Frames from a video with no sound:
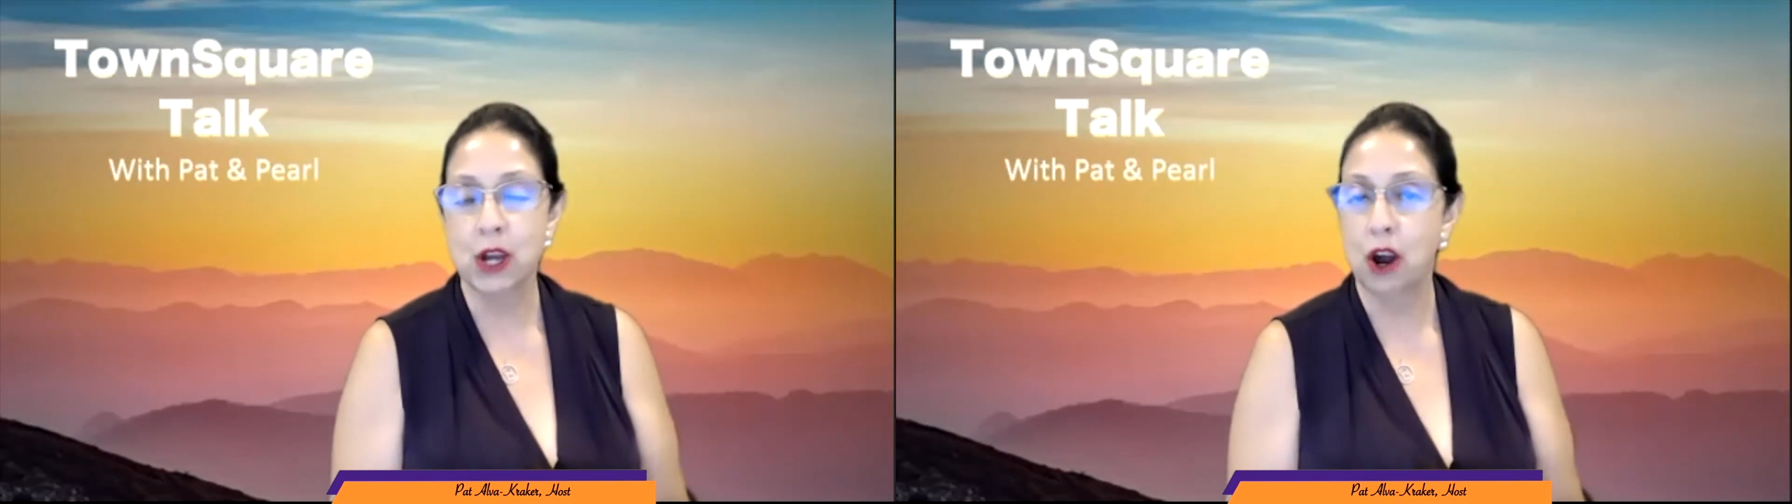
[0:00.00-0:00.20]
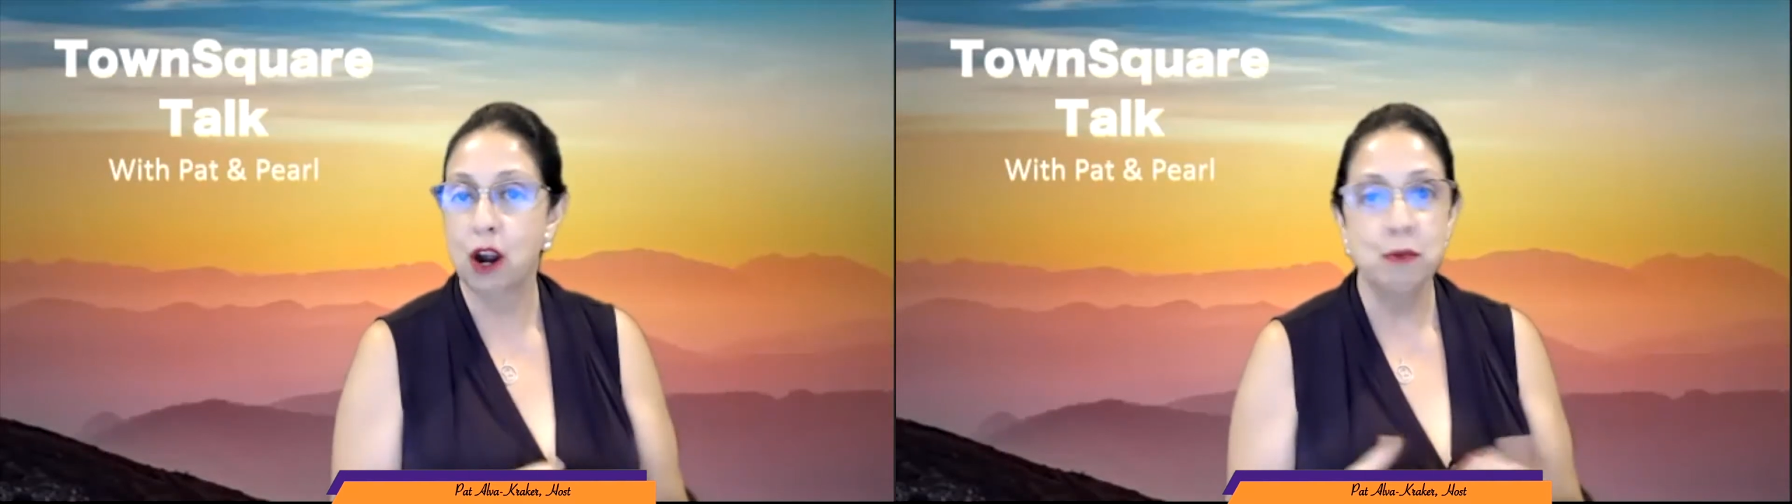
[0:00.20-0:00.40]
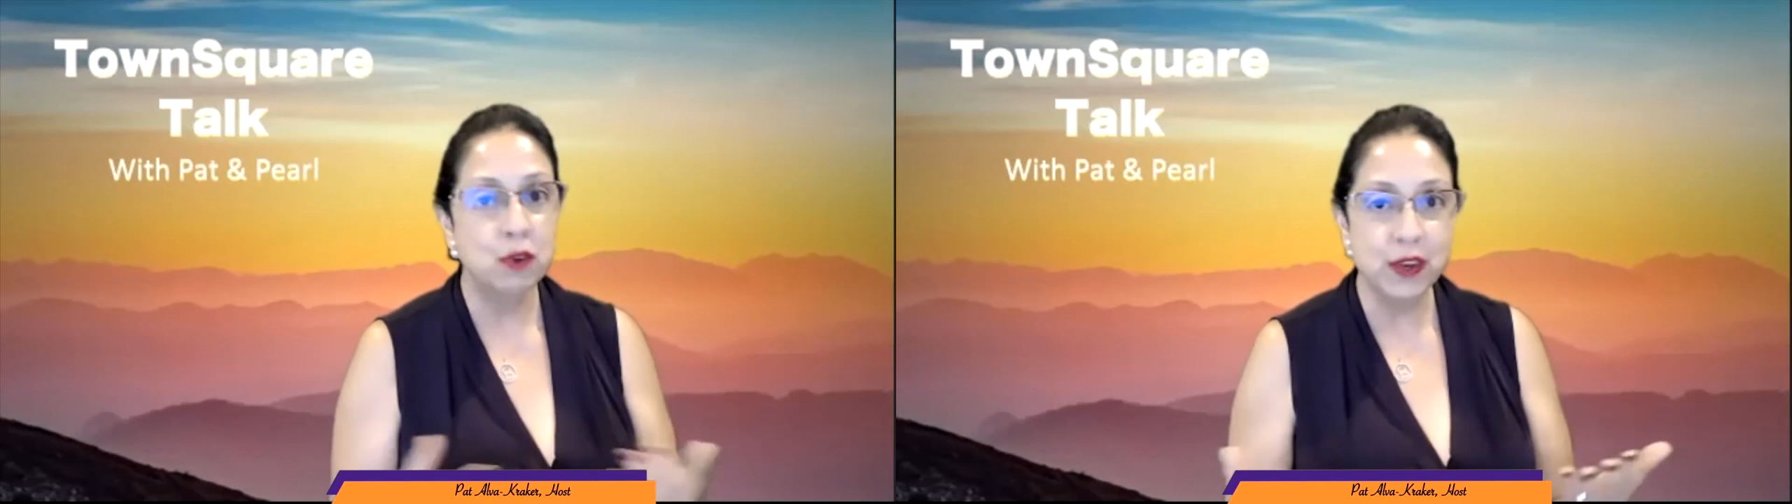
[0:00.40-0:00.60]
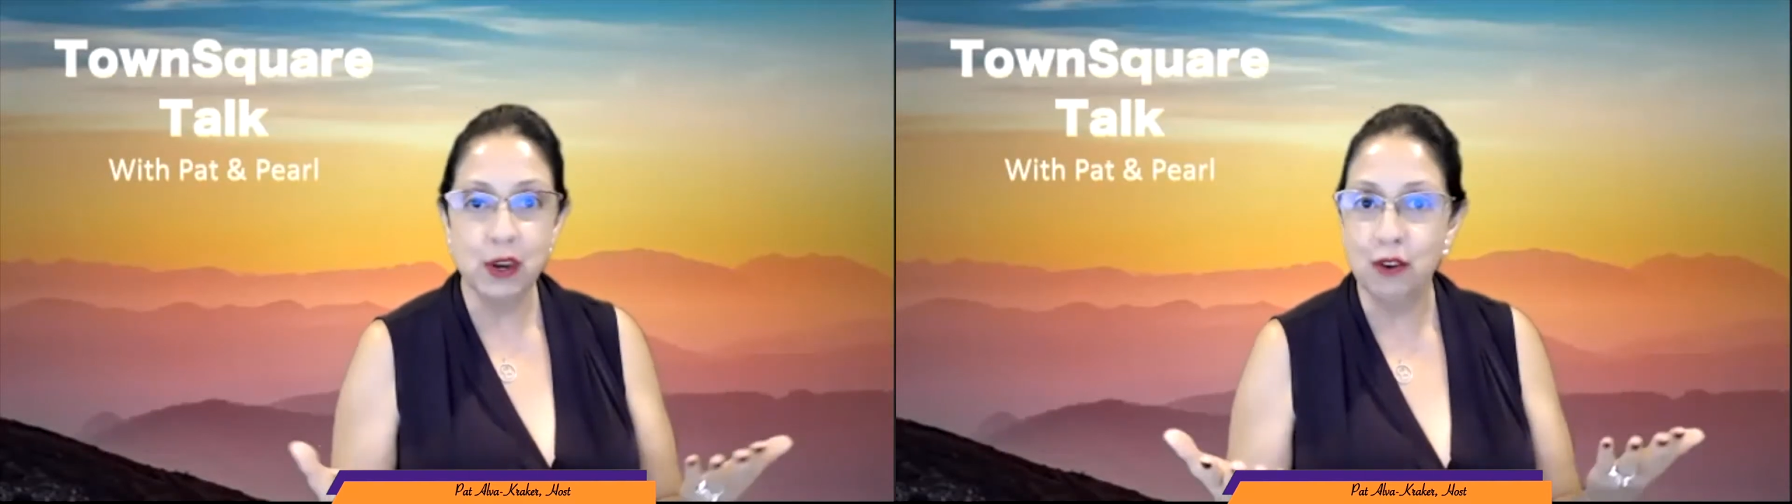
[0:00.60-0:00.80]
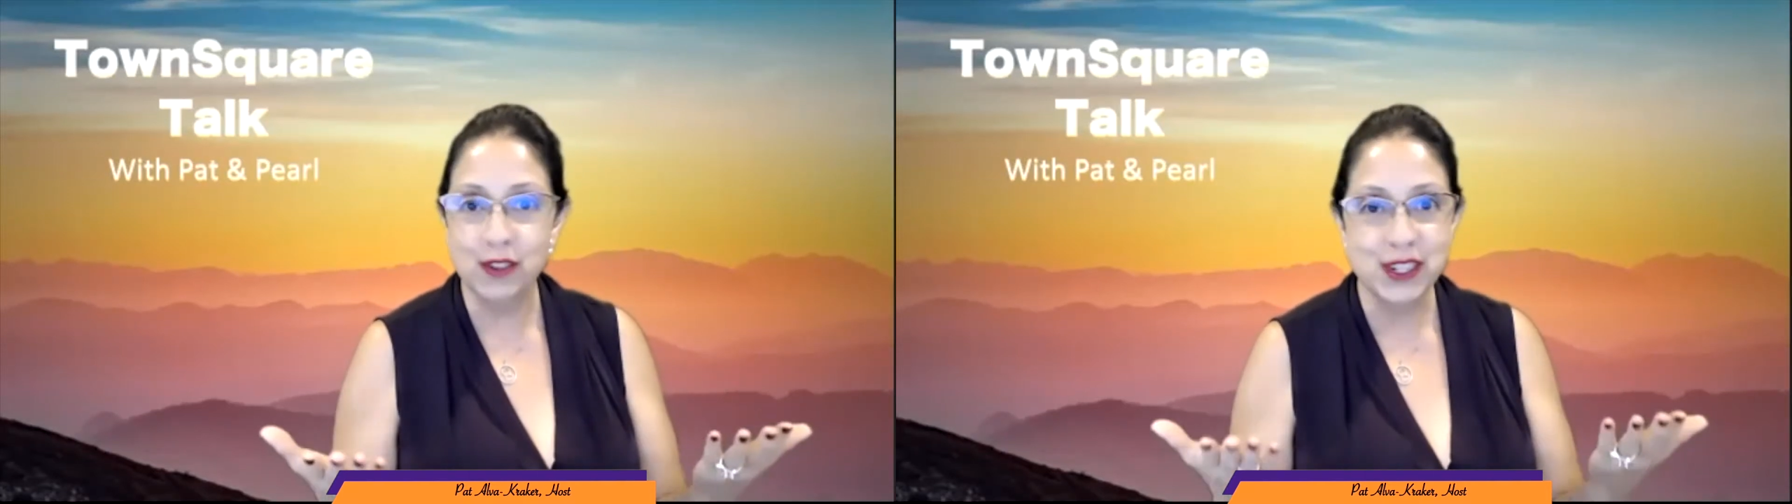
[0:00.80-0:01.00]
are moving
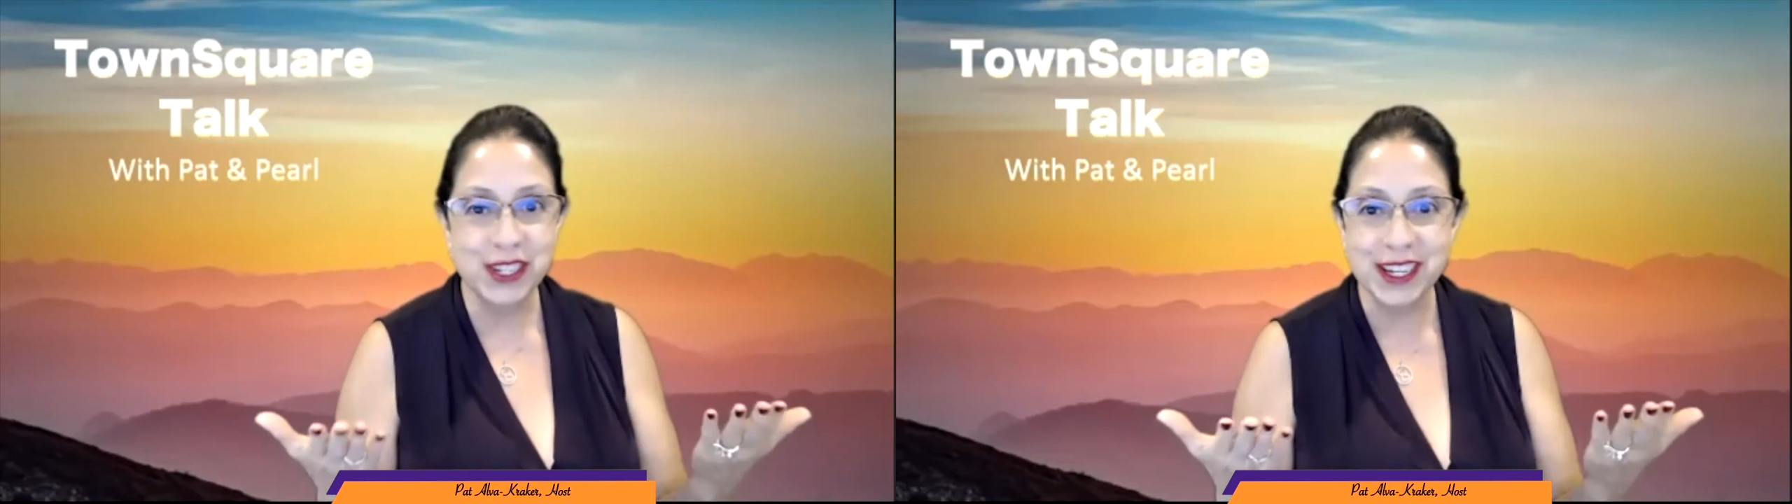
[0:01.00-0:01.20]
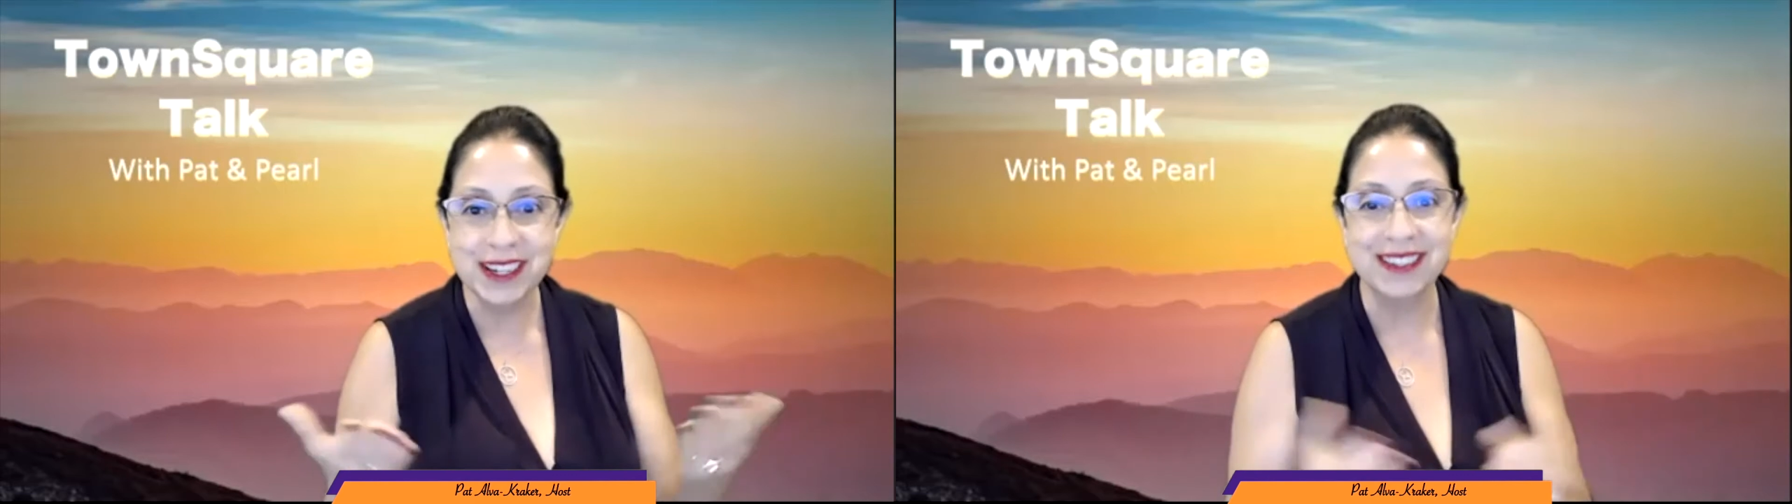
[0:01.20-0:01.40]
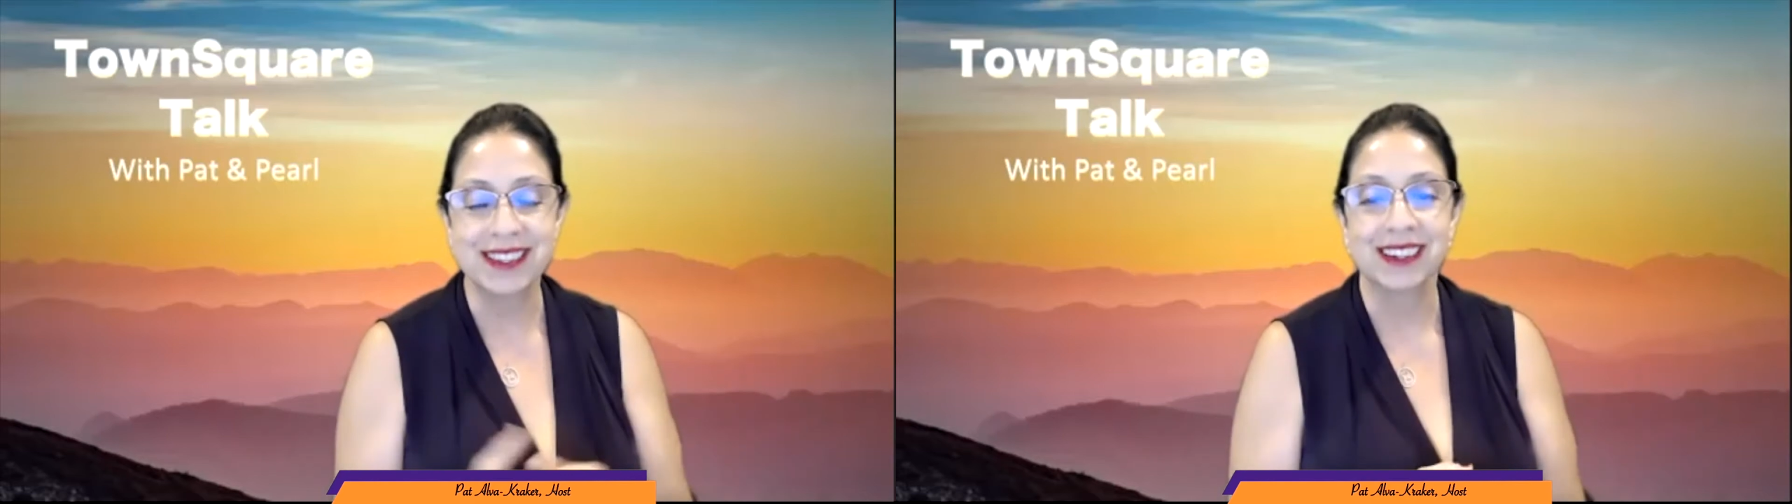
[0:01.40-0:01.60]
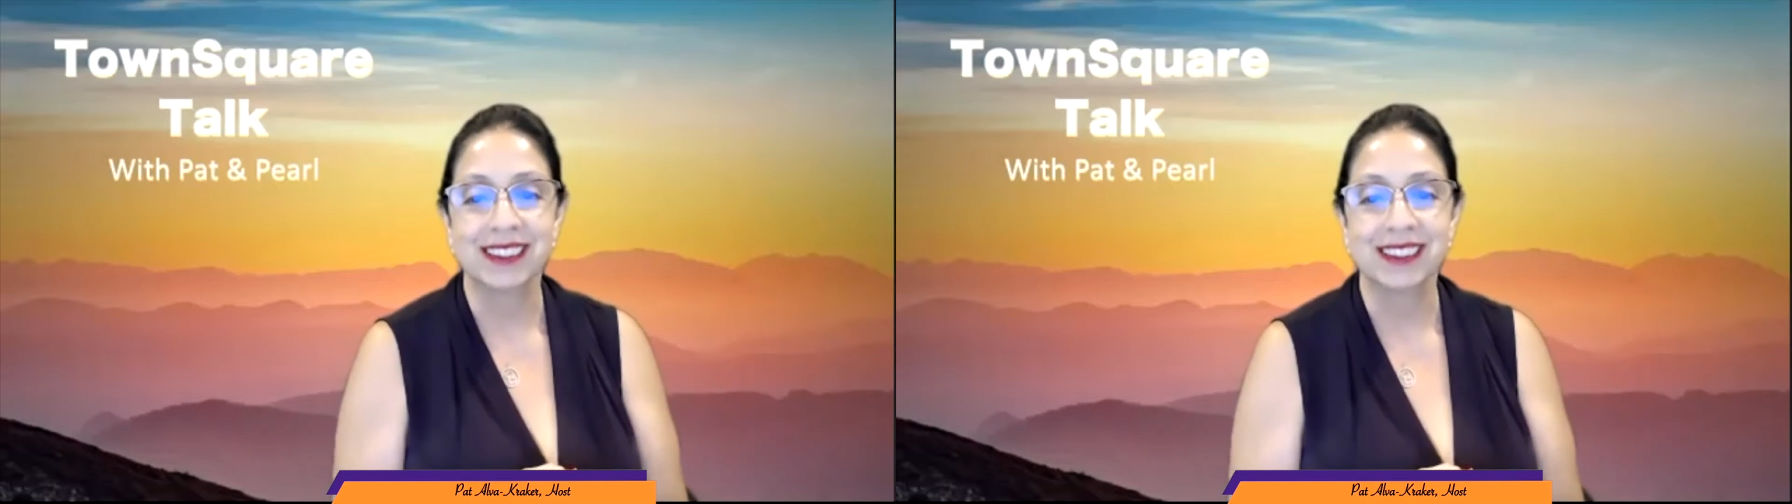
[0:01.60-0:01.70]
overseas.